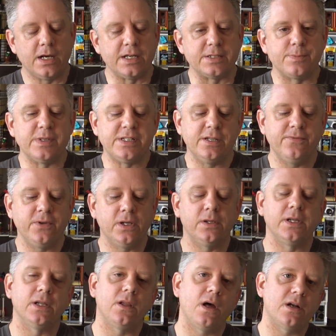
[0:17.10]

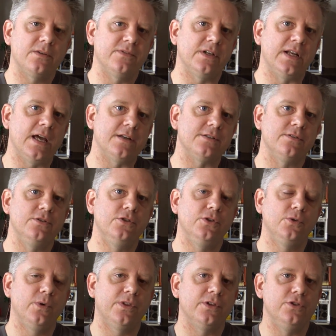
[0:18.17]
Specifically, a lot of it has to
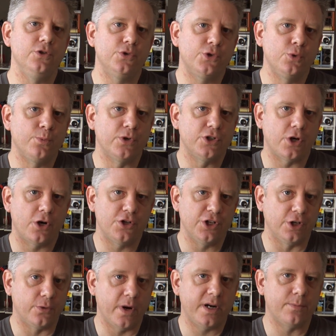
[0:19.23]
do with the new
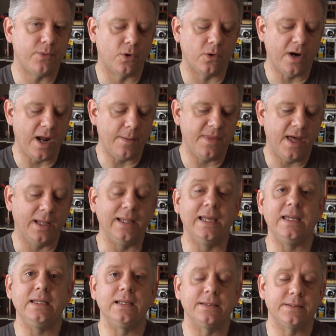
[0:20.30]
supercharging credit program that
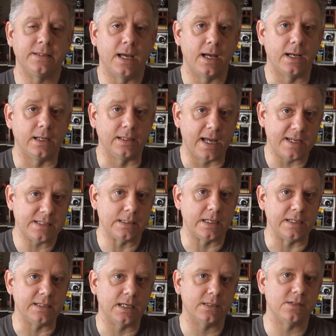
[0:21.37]
last
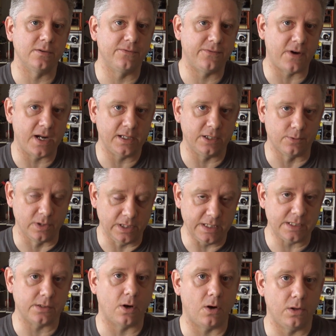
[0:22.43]
night Tesla finally
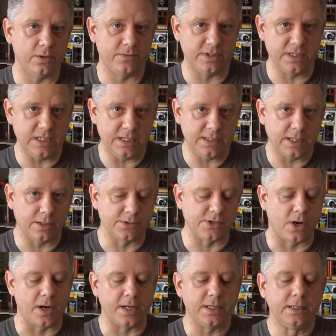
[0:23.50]
released all of the details
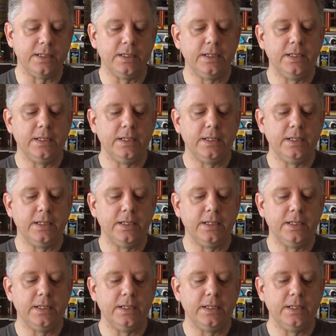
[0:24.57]
on it